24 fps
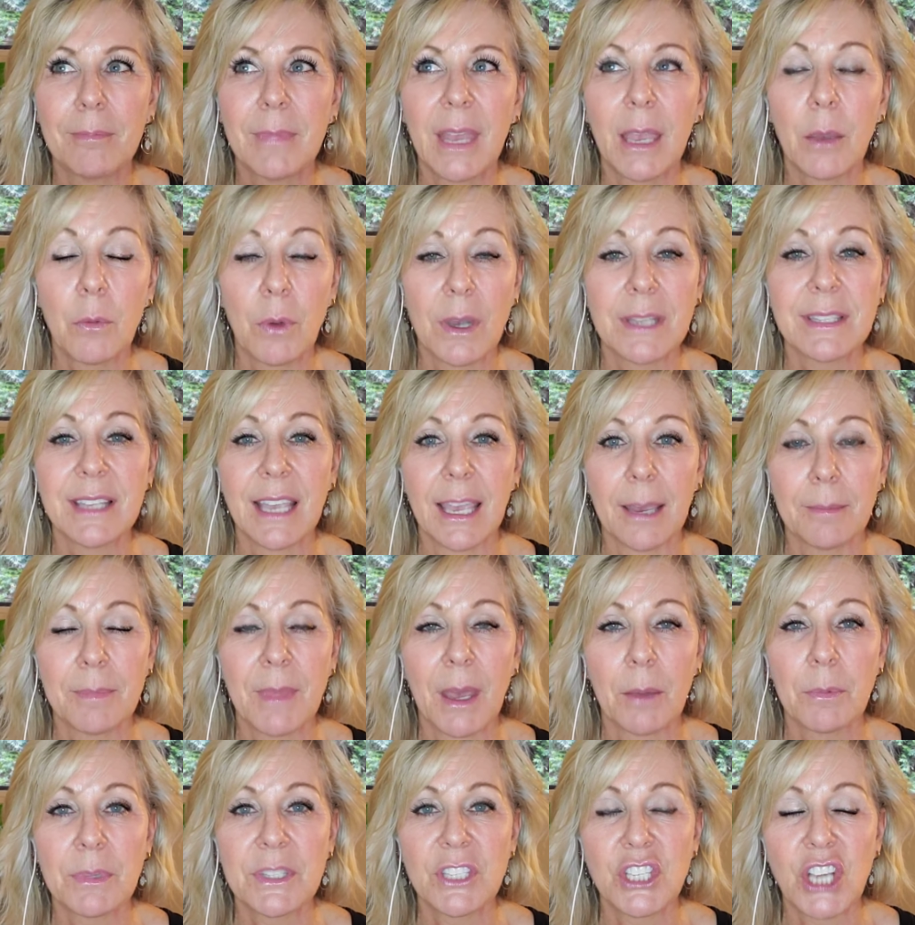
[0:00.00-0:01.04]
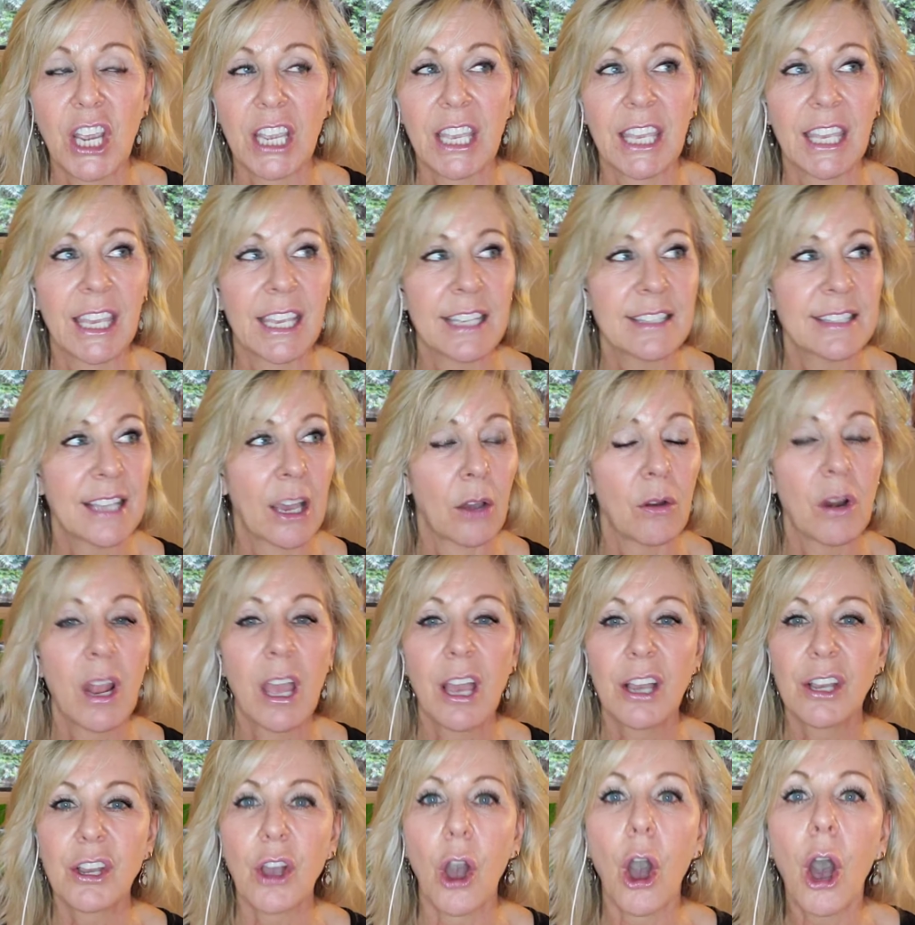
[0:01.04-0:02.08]
It was a him that was checking us out,
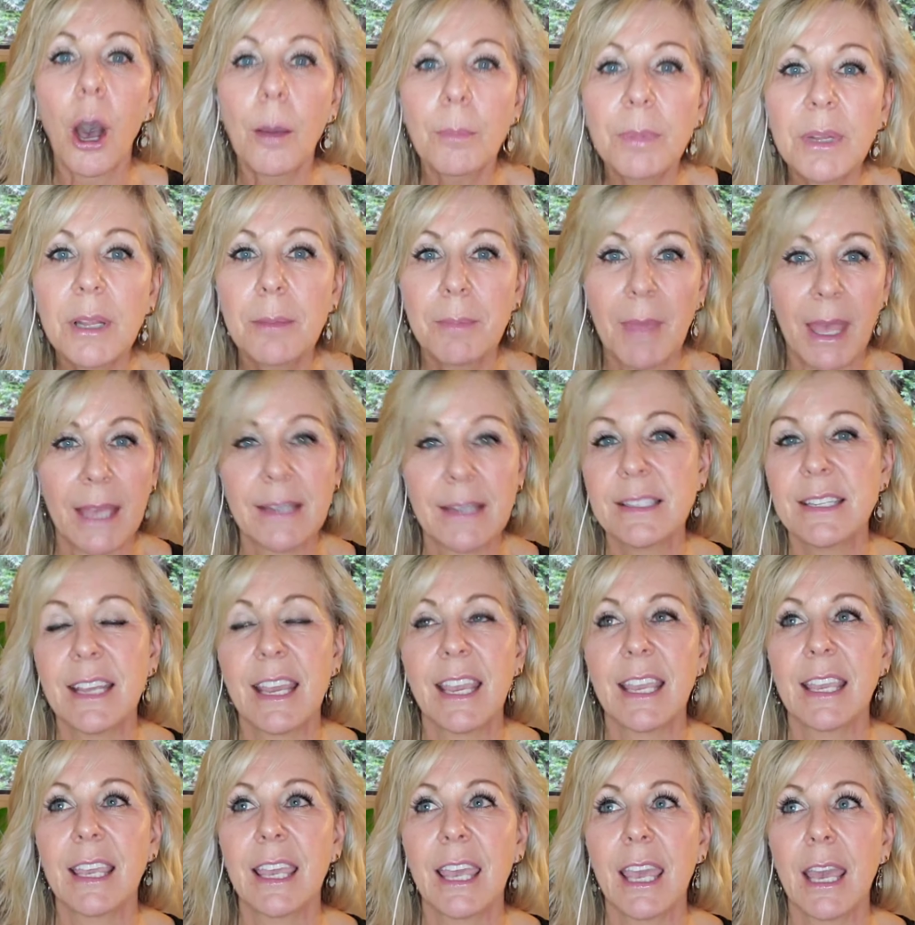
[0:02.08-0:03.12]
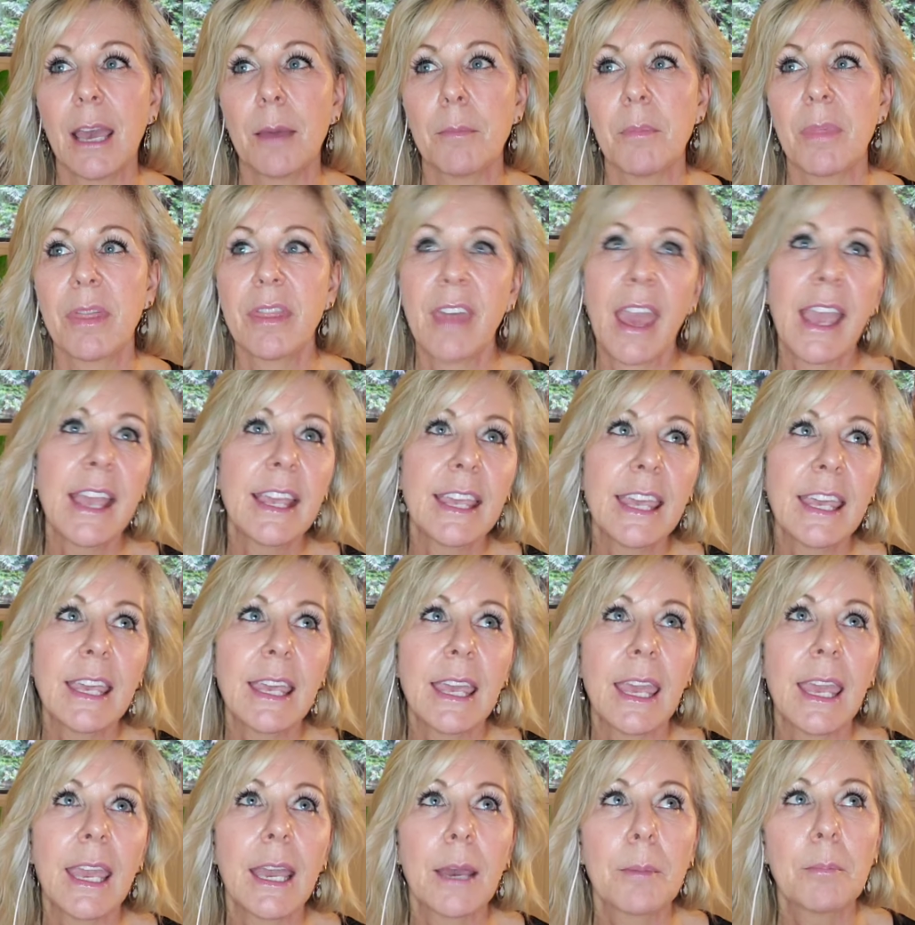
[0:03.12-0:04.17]
complimenting him, thanking
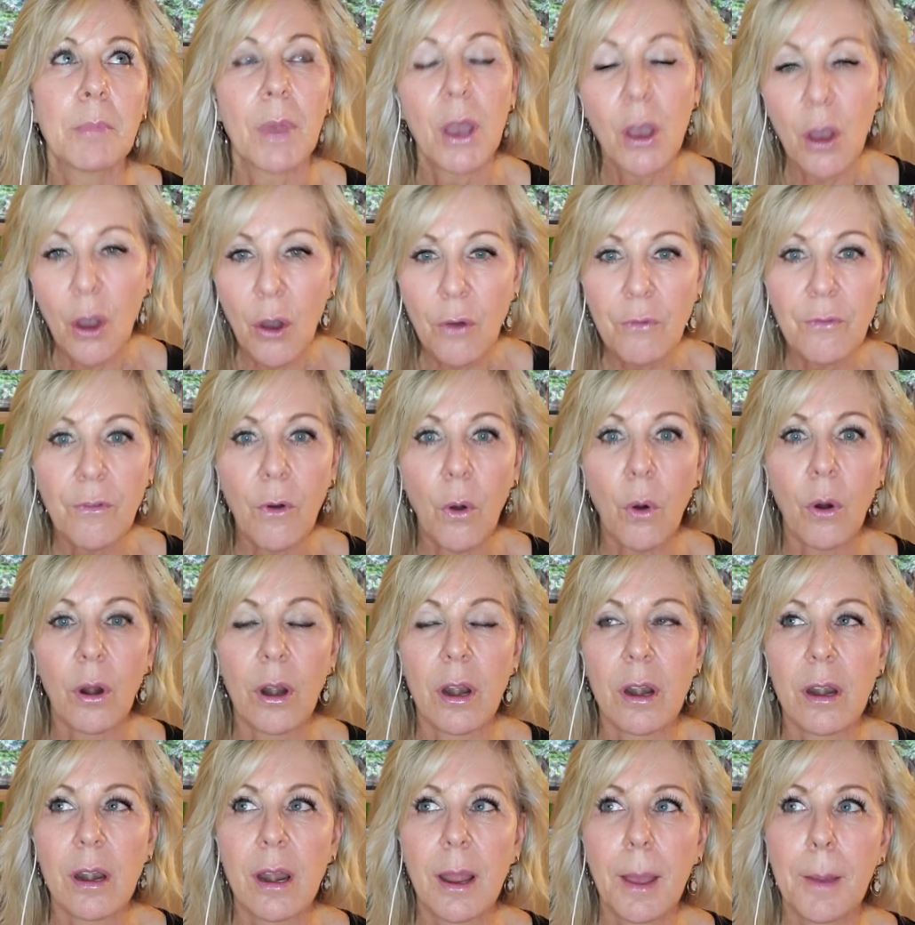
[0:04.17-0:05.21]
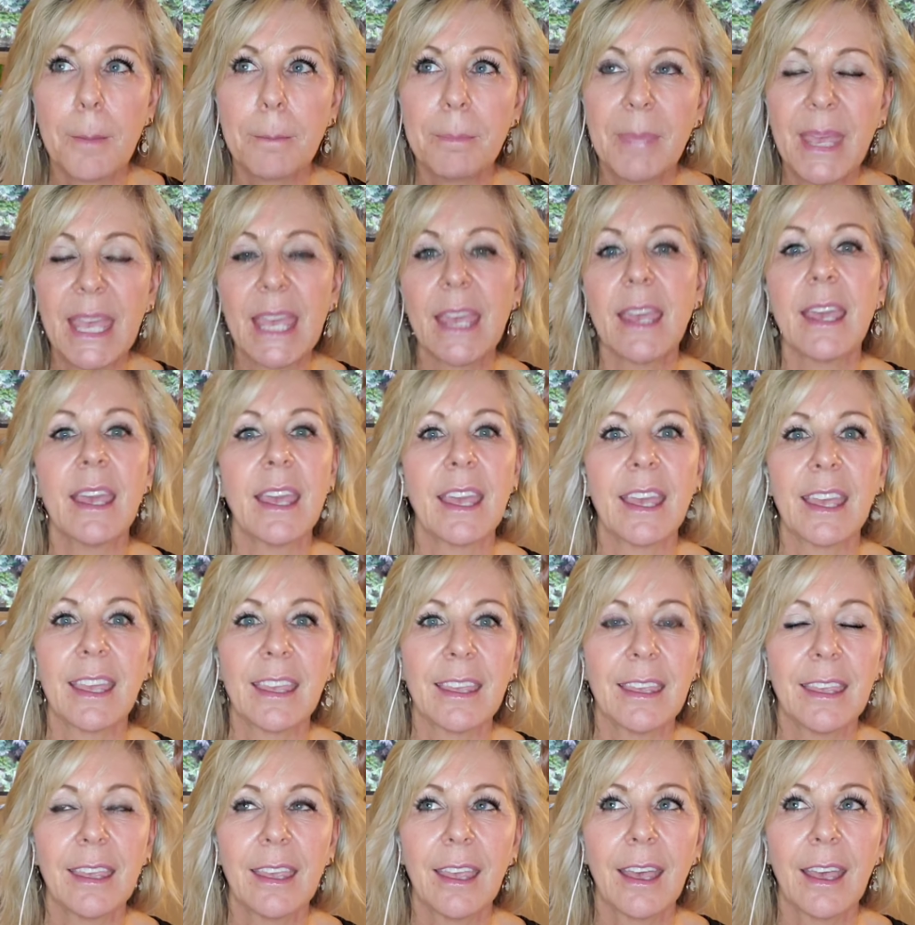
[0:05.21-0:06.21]
him for being